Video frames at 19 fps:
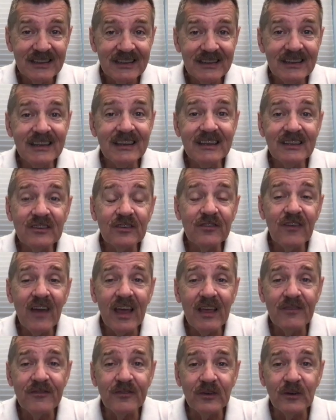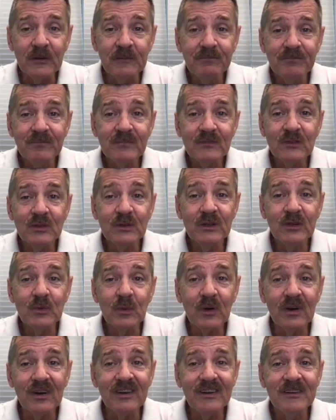He is faithful to His
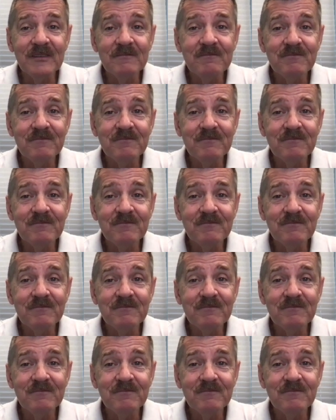word,